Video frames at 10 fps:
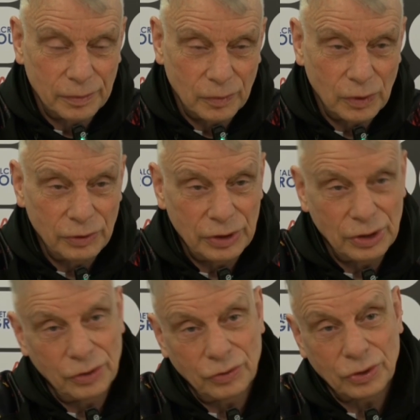We're in
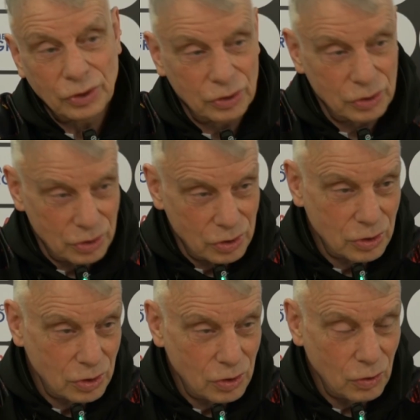another
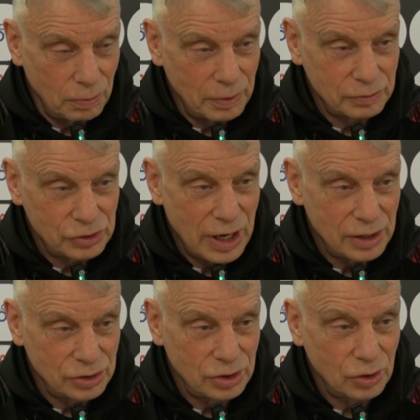cup
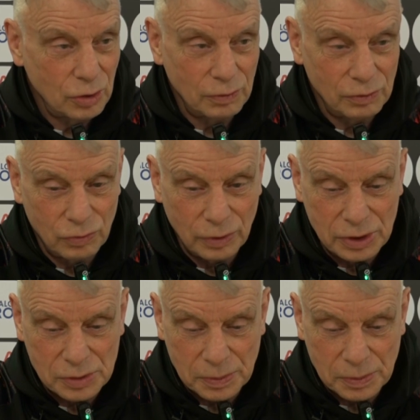challenge in a couple of weeks,